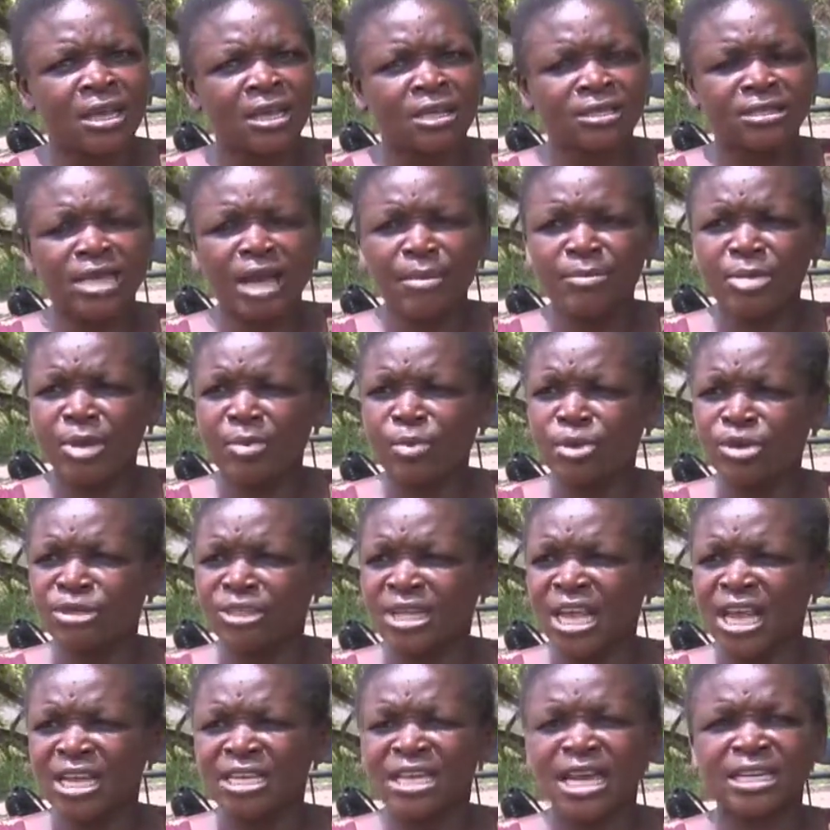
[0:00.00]
Some people
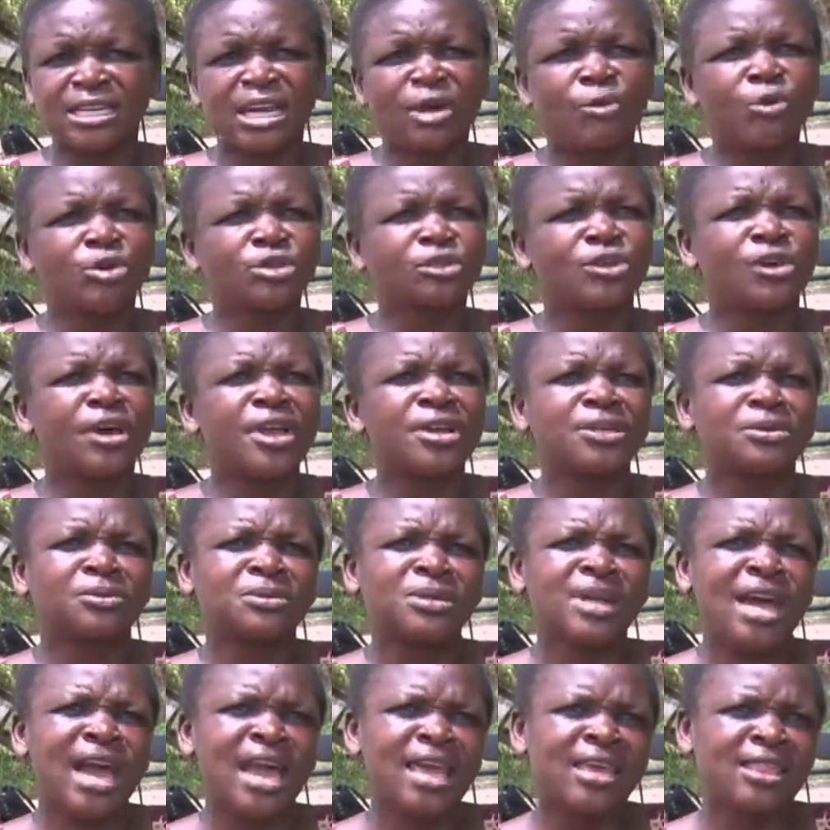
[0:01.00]
say that I was going to
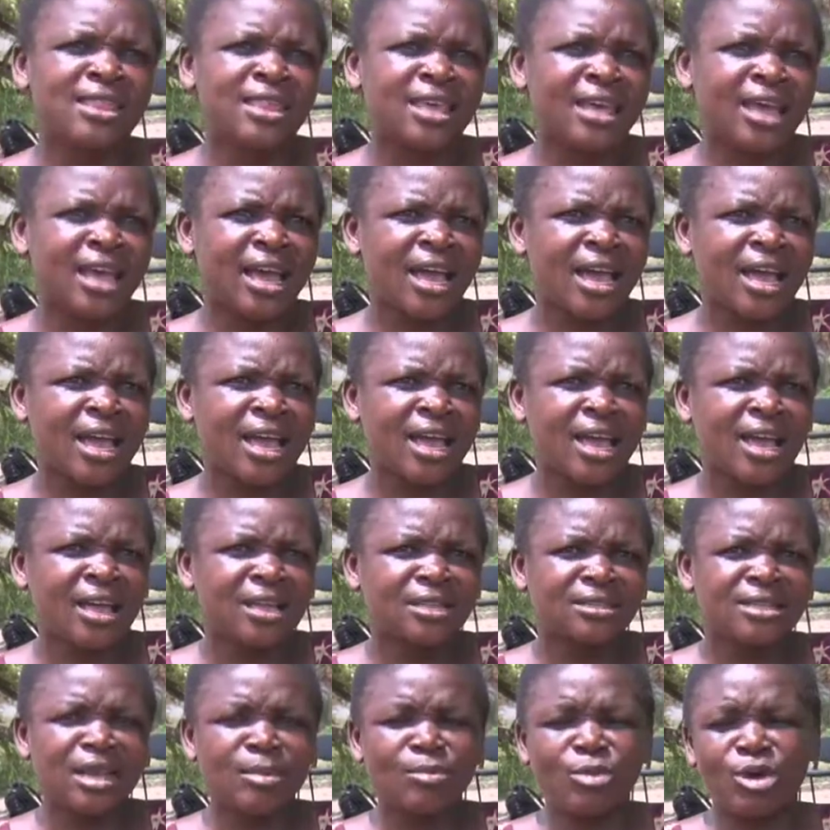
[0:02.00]
die there.
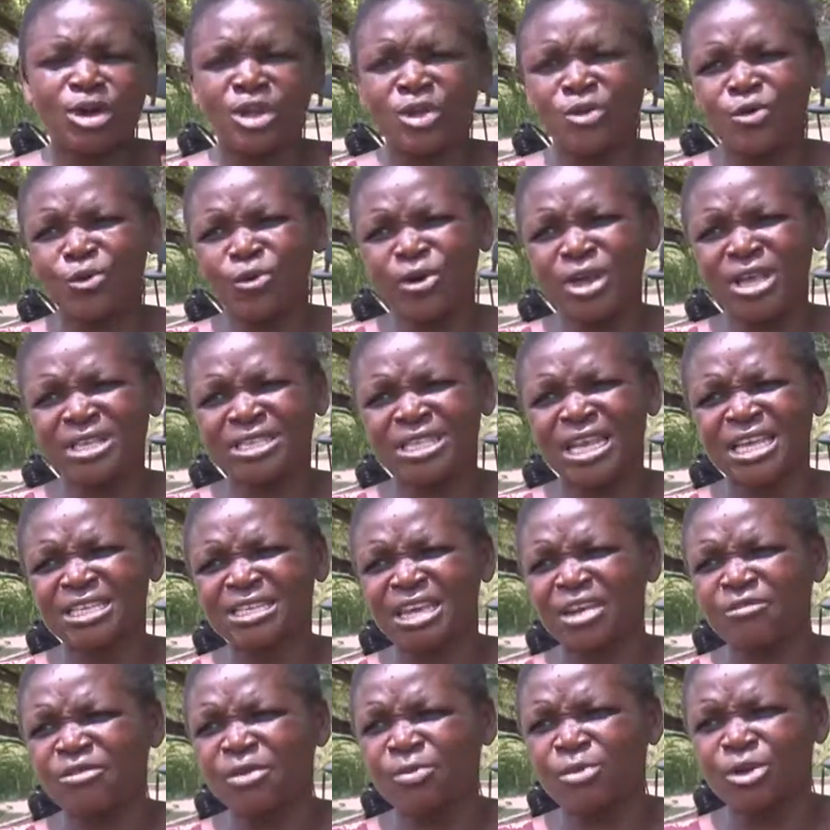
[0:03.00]
Somebody who is
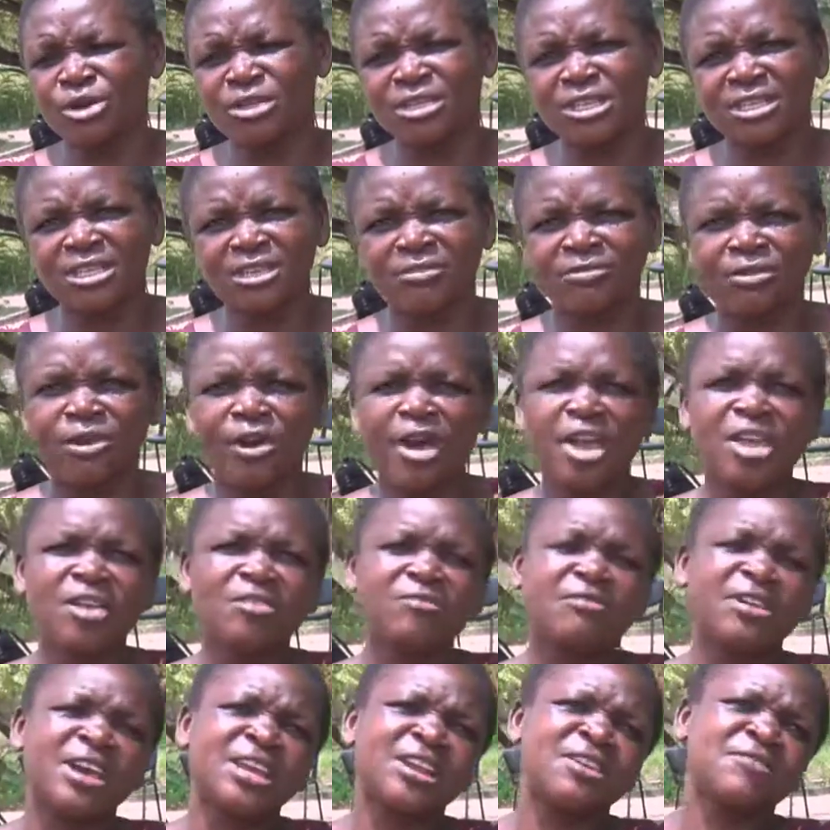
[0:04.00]
HIV positive going
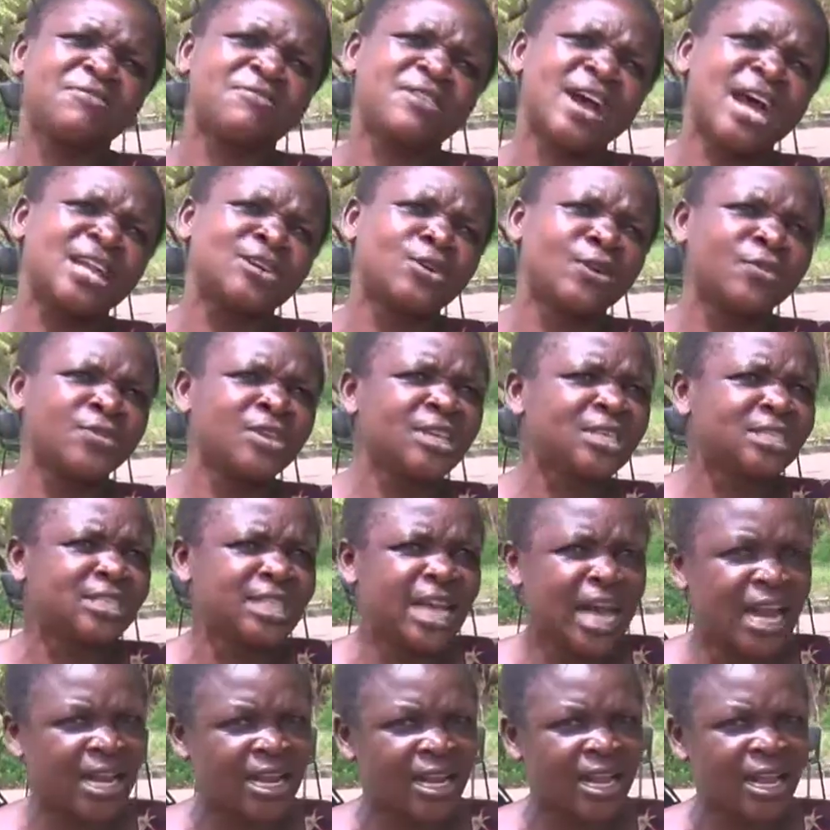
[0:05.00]
very far
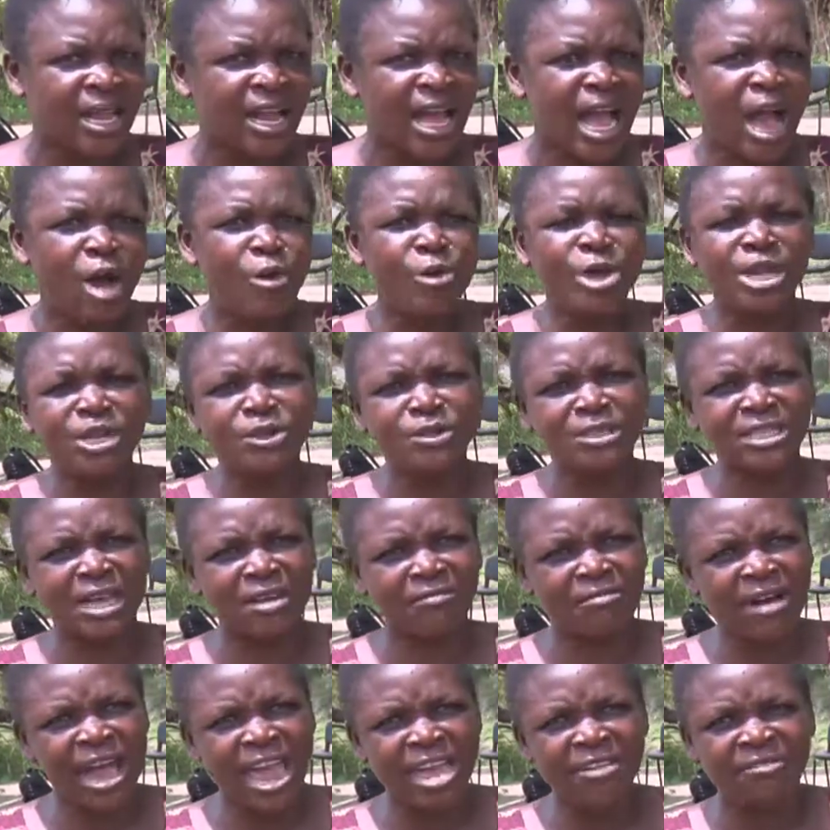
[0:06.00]
northeastern, how will you
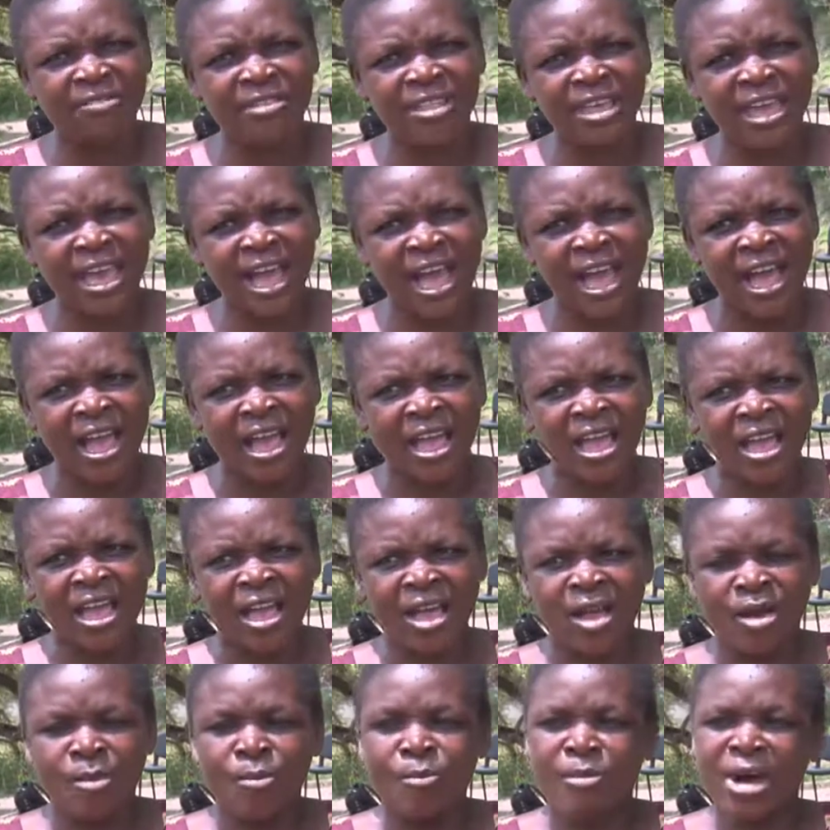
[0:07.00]
survive there?
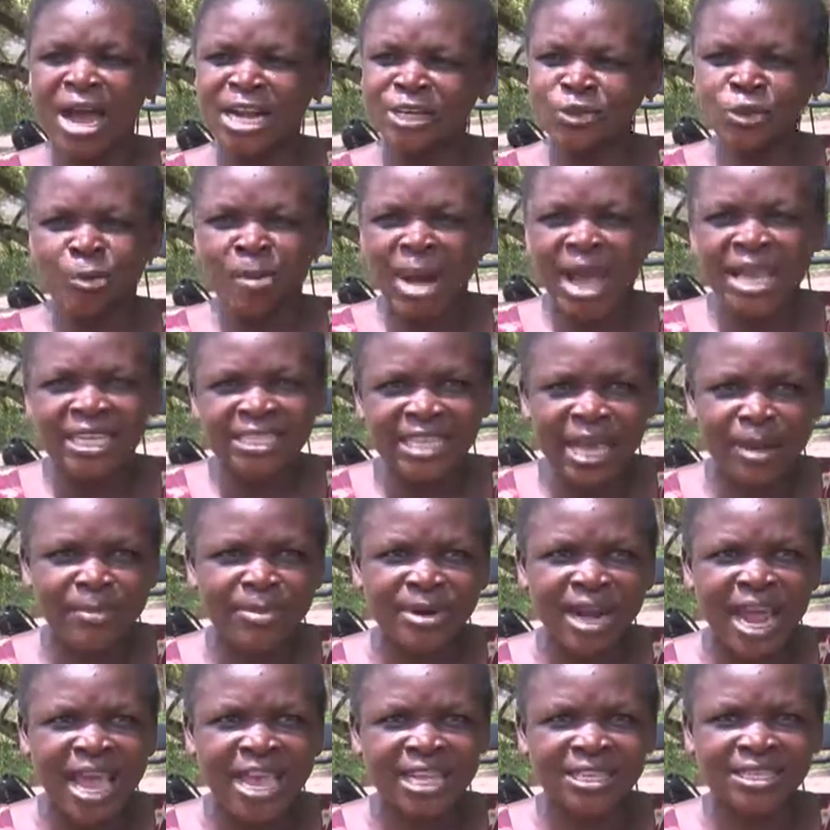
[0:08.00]
But to my
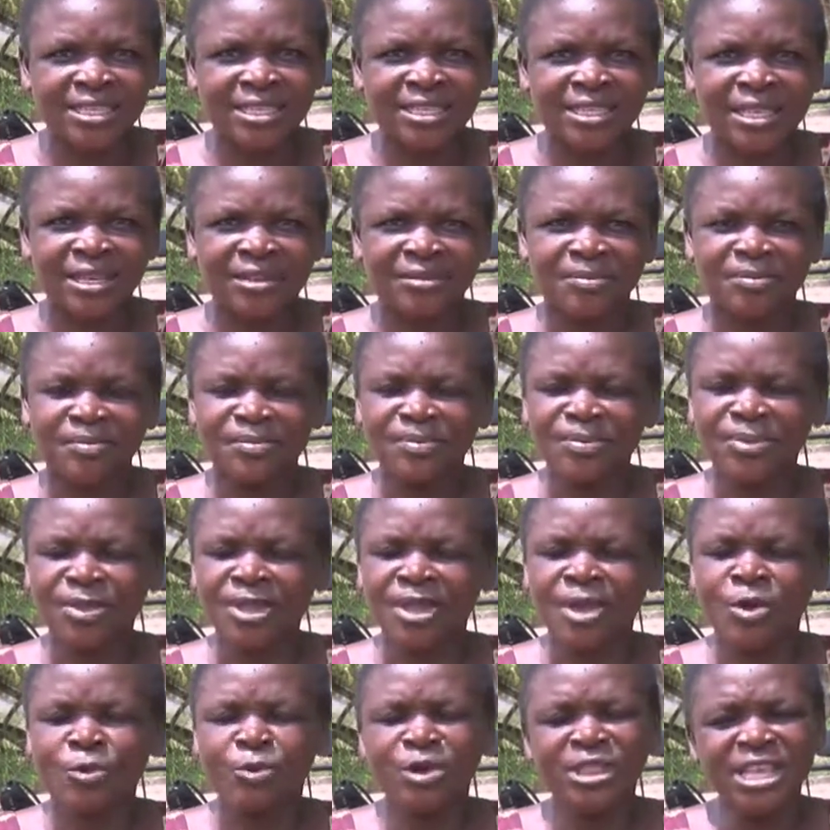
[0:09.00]
surprise,
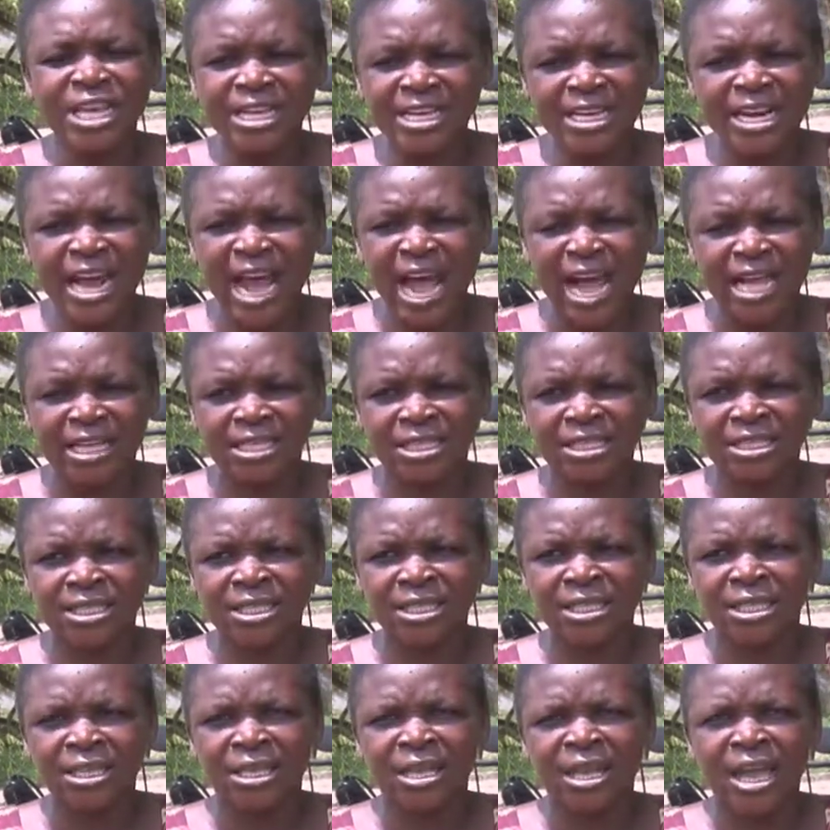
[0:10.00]
with the drugs,
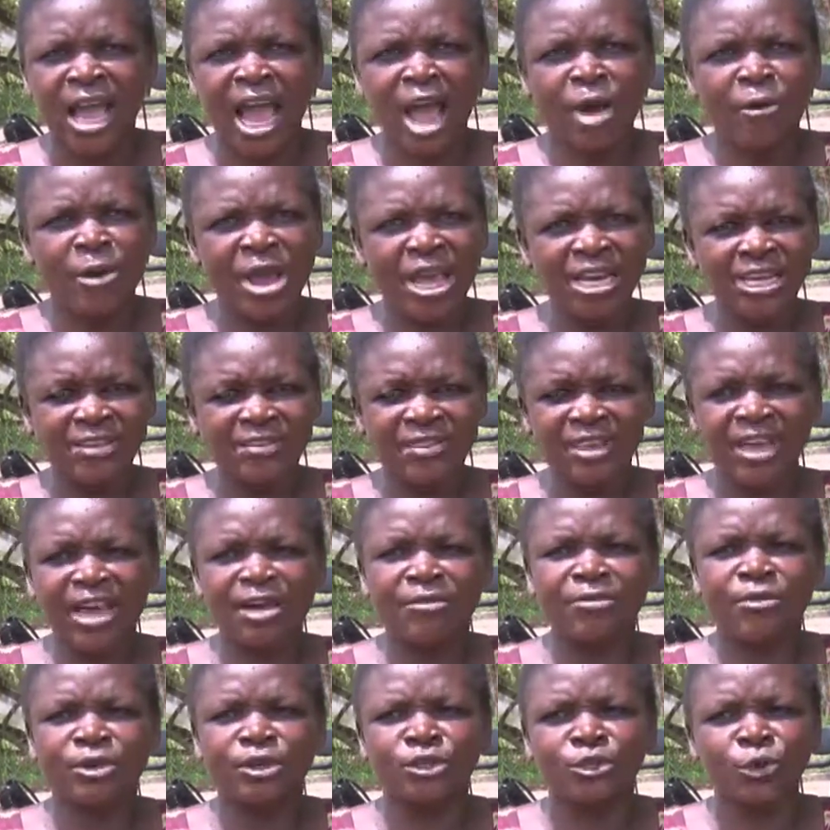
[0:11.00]
I went there
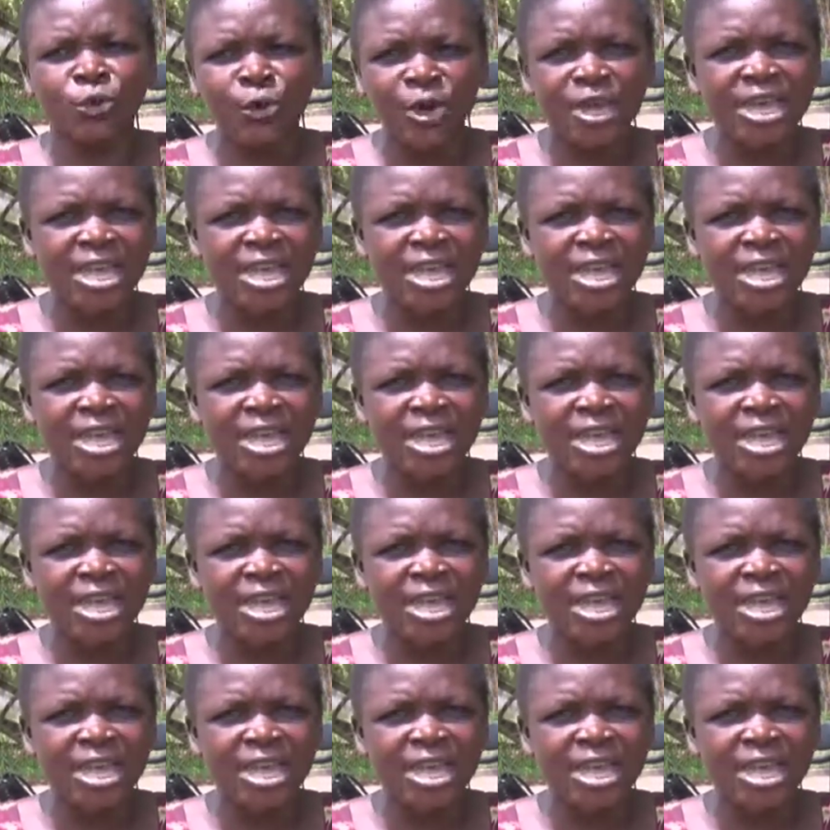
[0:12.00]
for 2